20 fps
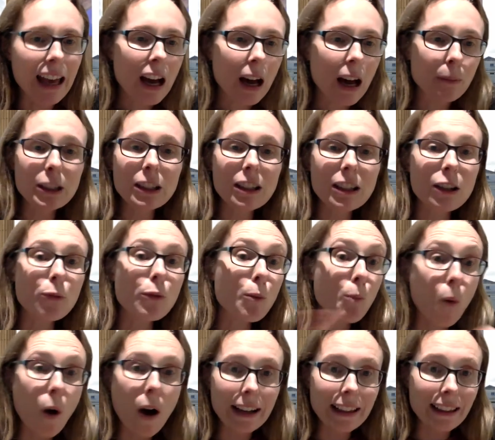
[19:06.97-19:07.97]
I'm just going to
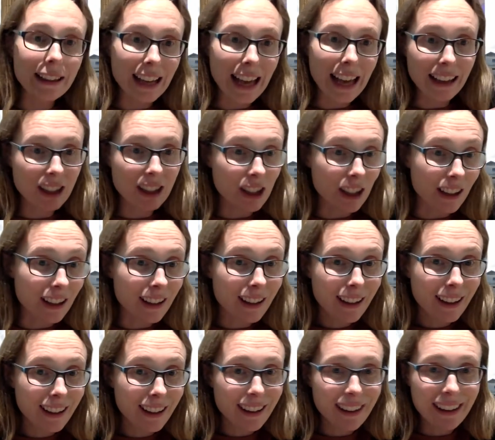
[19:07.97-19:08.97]
rewind the lecture
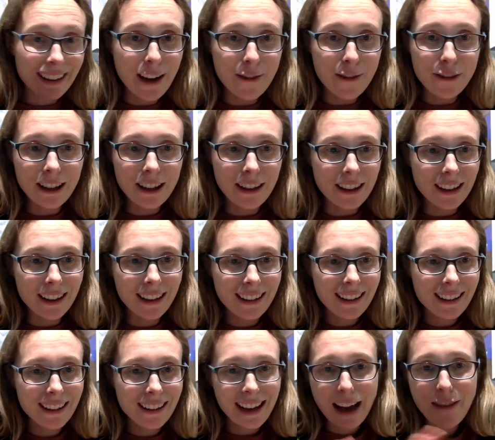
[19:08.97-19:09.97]
and have
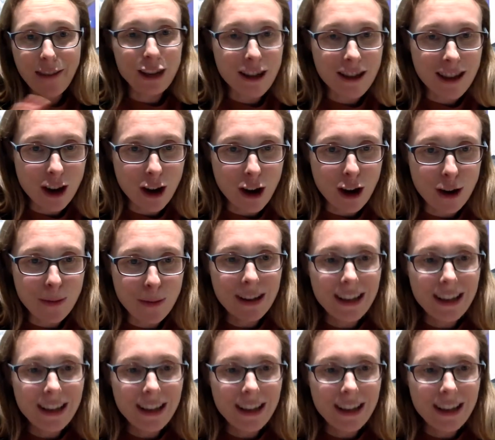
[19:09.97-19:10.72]
another go.